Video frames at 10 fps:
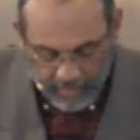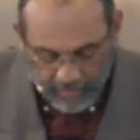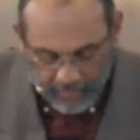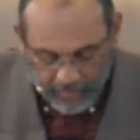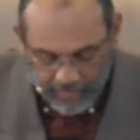
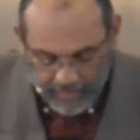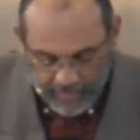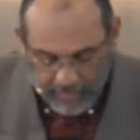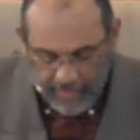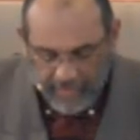For it's in the
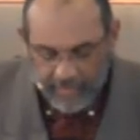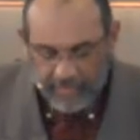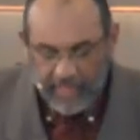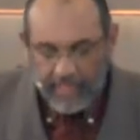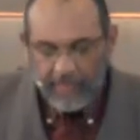blessed
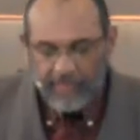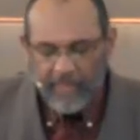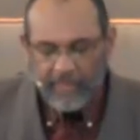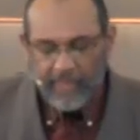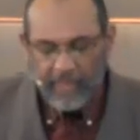name of
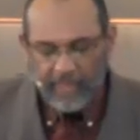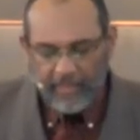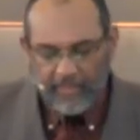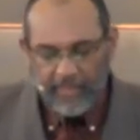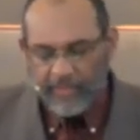our darling
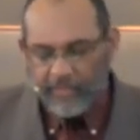Son,